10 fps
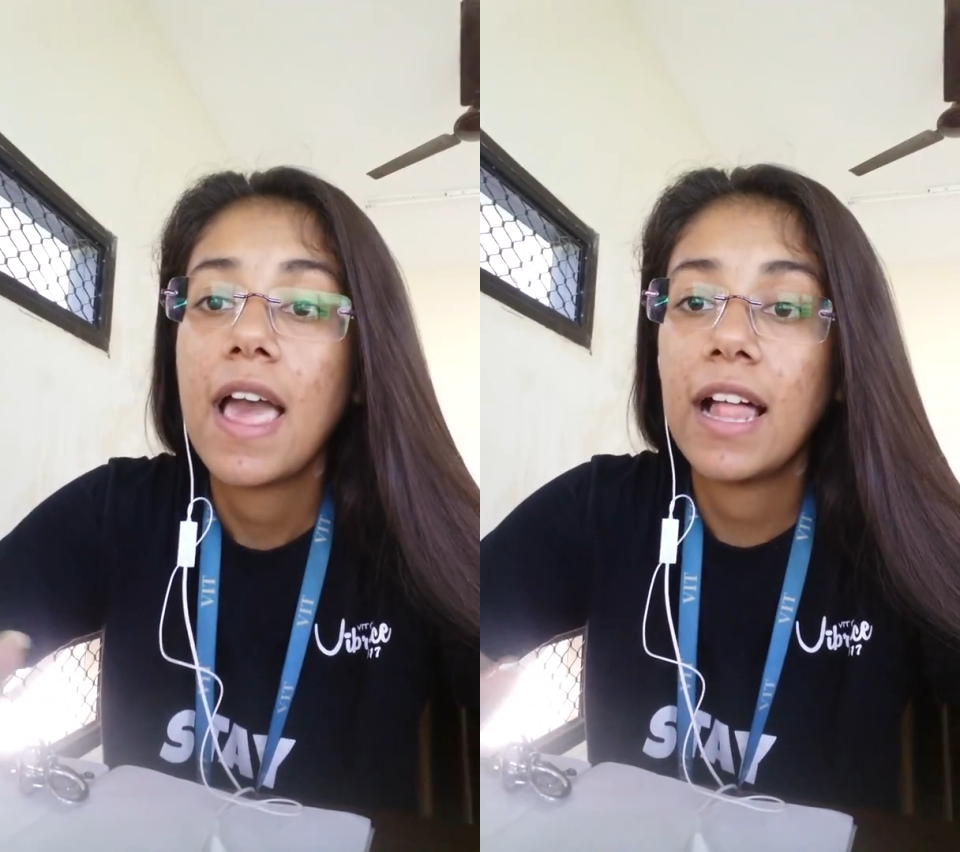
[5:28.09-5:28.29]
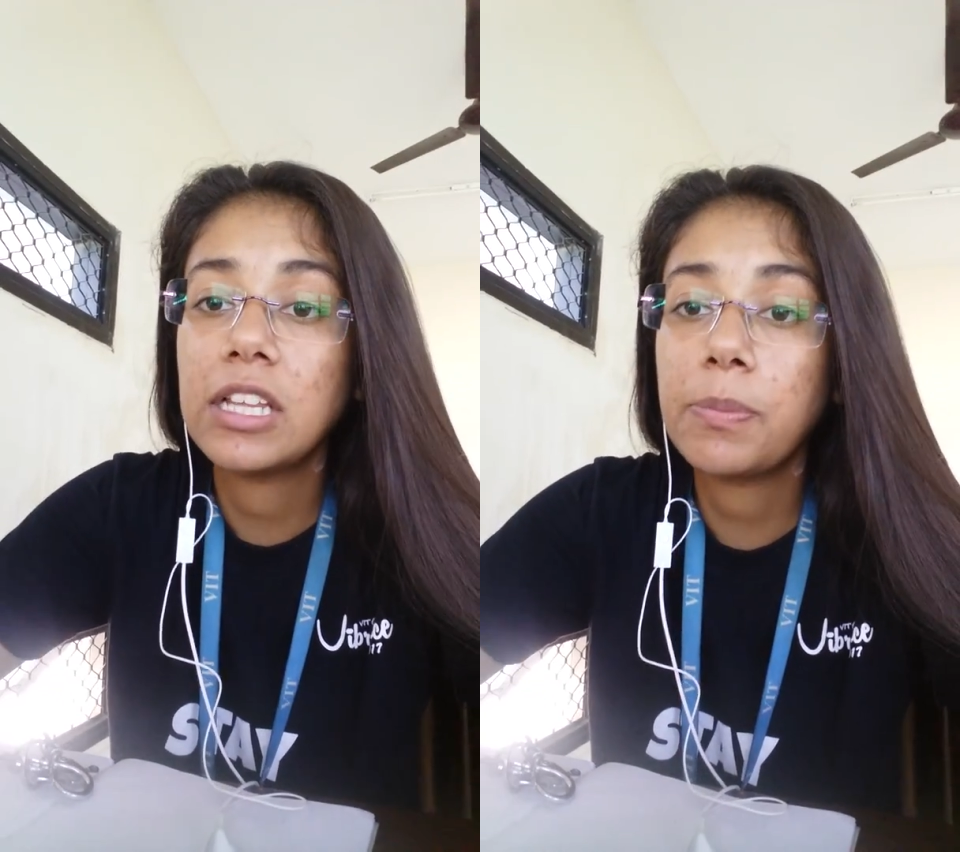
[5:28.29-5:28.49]

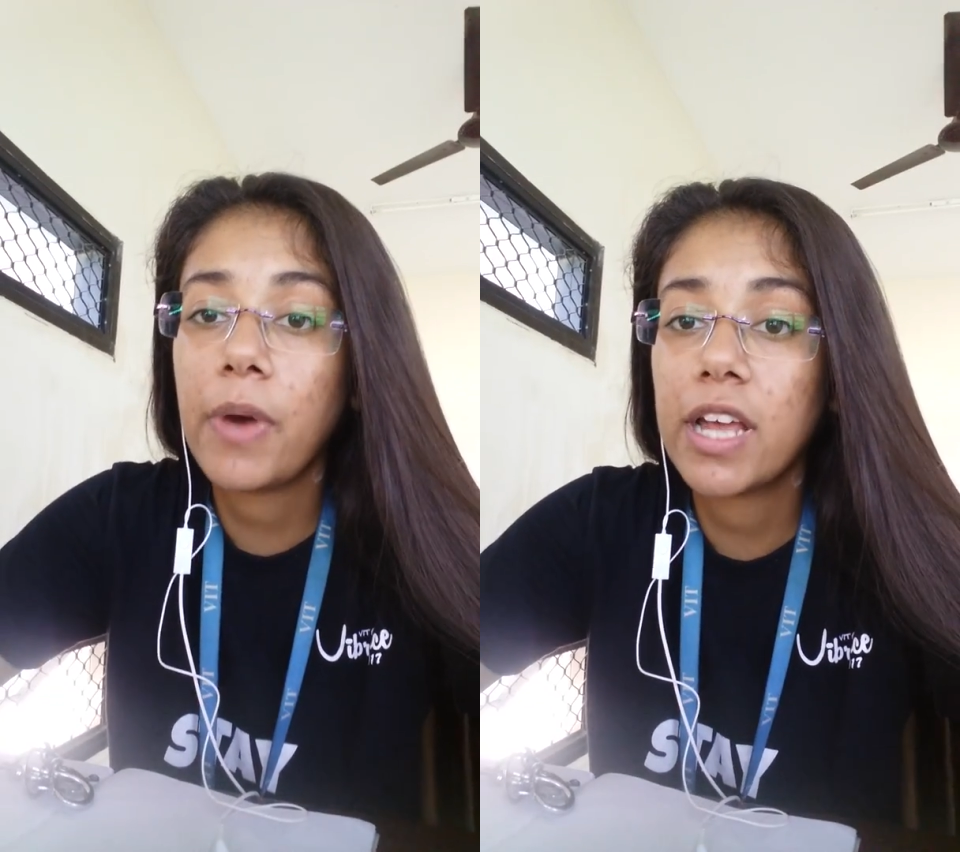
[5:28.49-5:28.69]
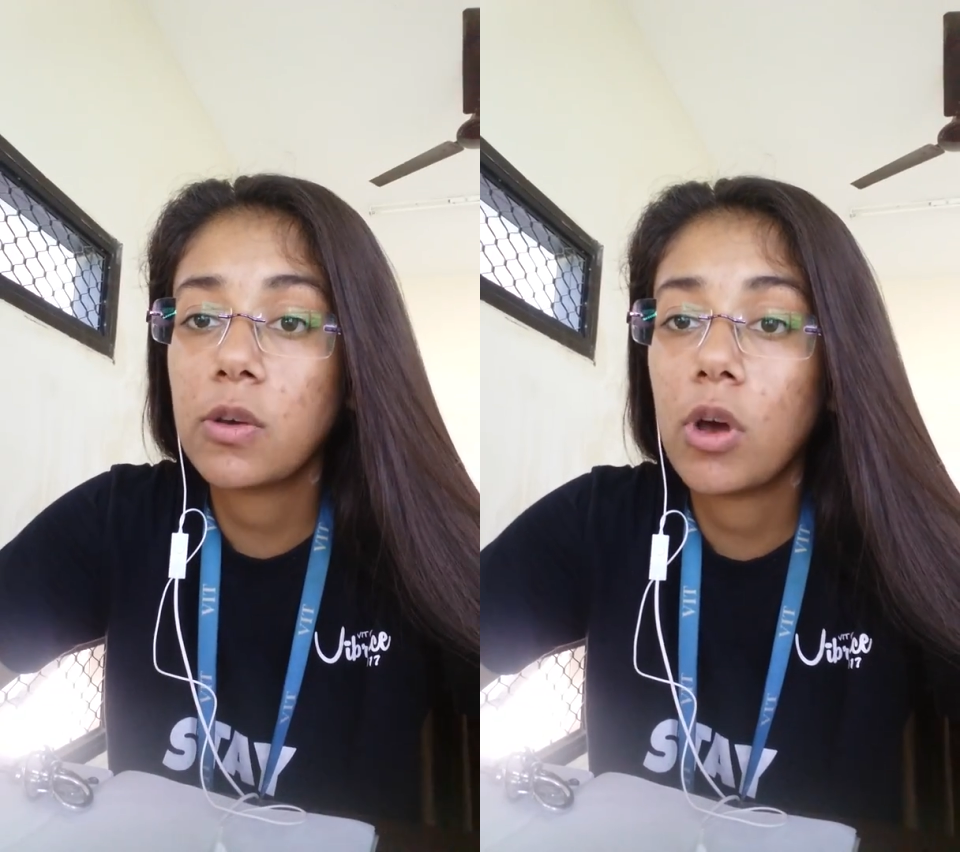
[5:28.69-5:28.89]
health
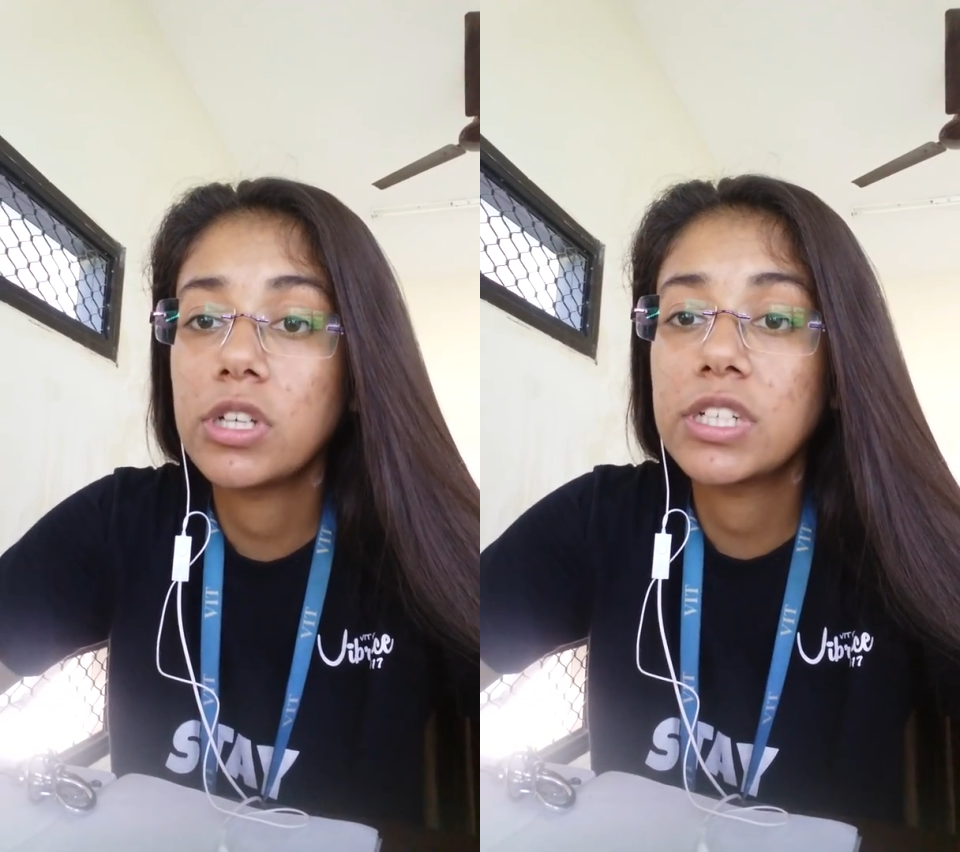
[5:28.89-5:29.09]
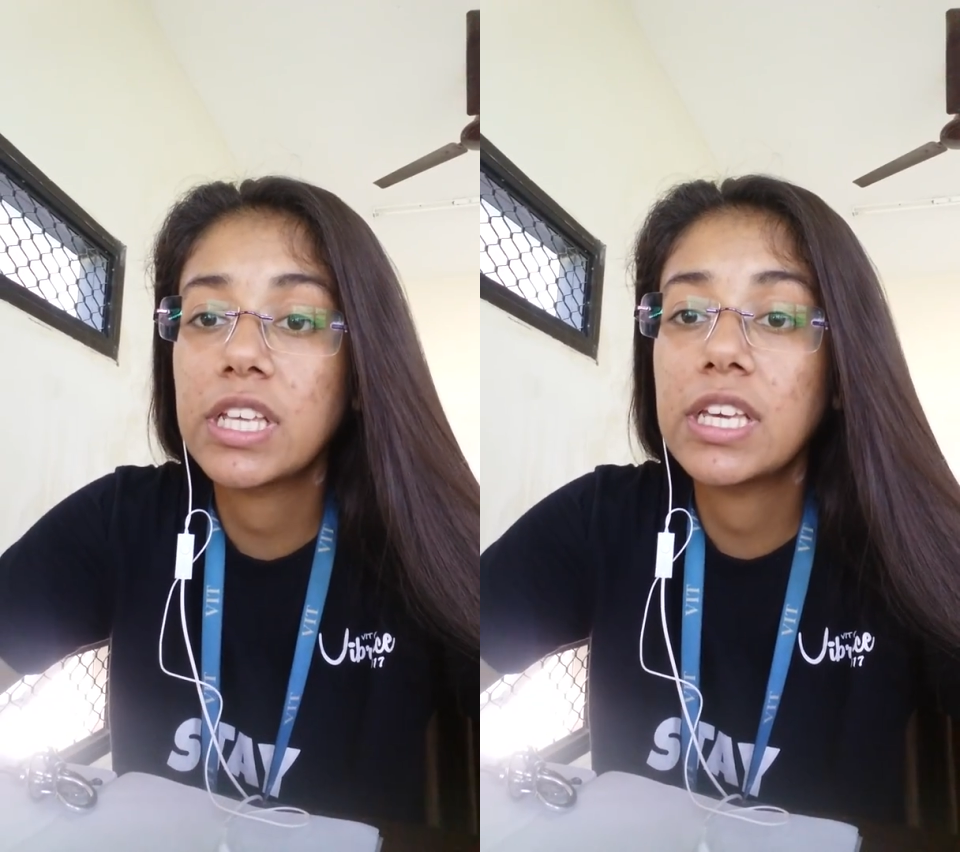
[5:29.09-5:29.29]
plan
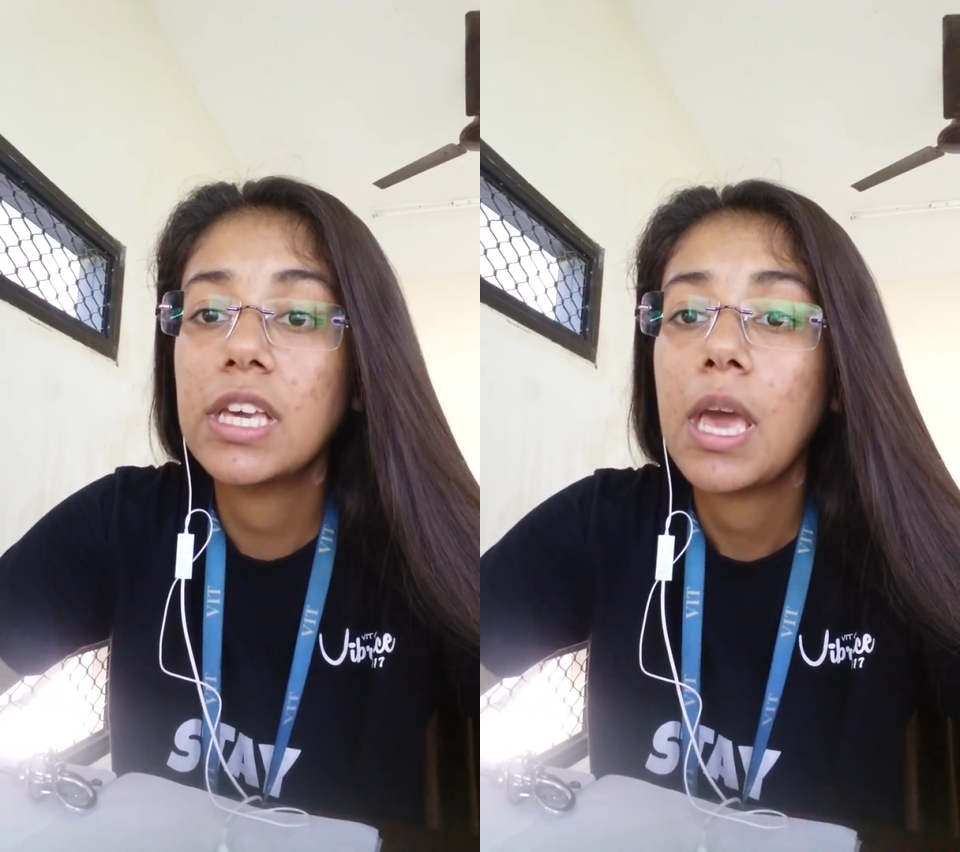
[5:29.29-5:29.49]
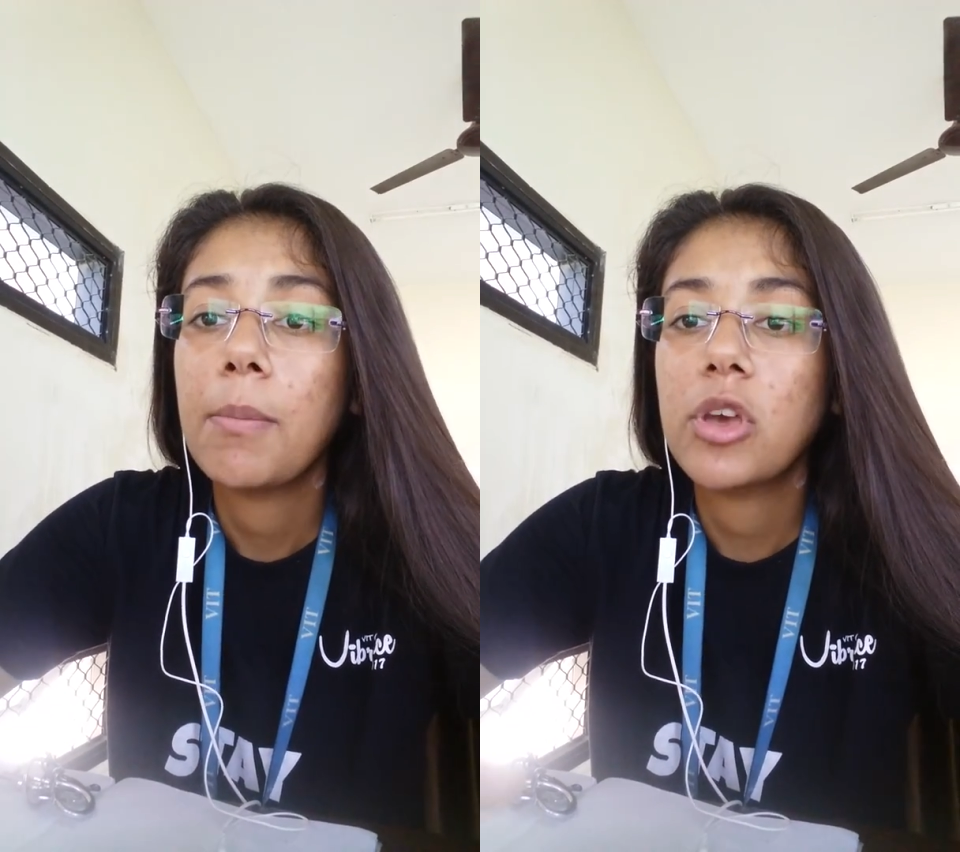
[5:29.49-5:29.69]
quality,